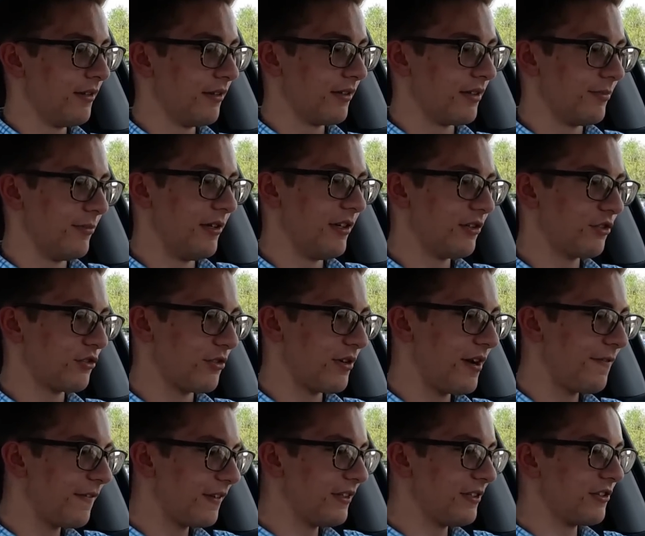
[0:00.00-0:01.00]
Come on,
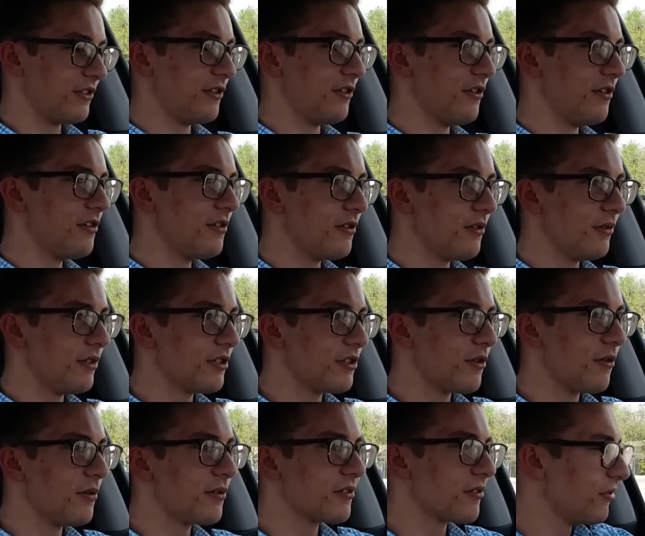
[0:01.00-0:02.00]
traffic, let's go. Let's
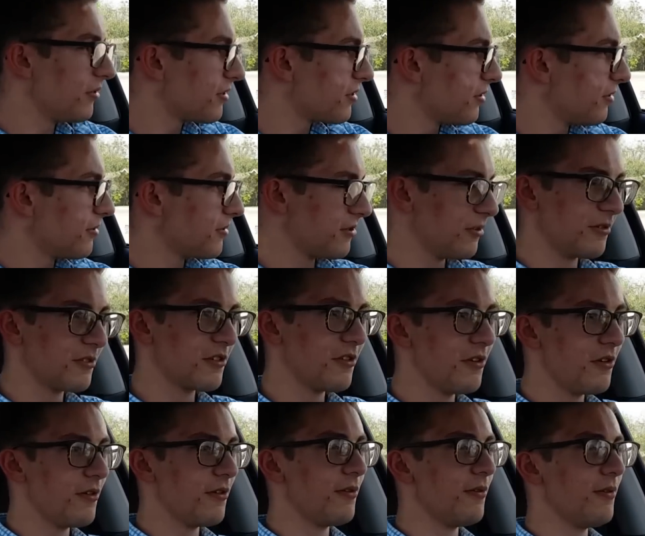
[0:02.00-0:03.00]
go, let's go, let's go, let's go, let's
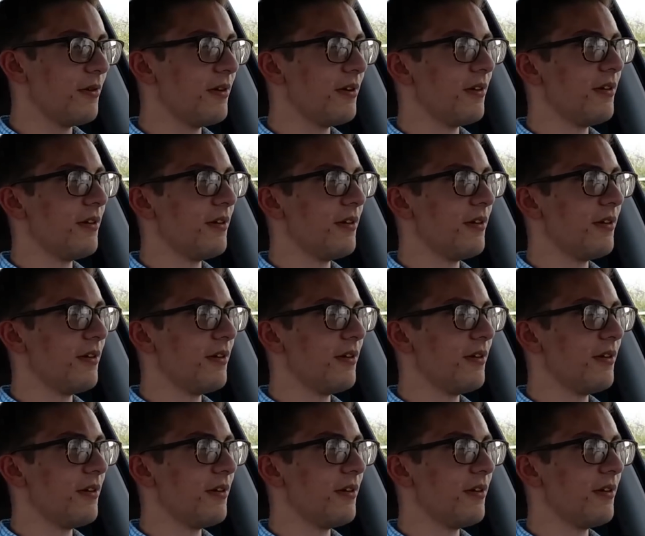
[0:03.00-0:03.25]
go.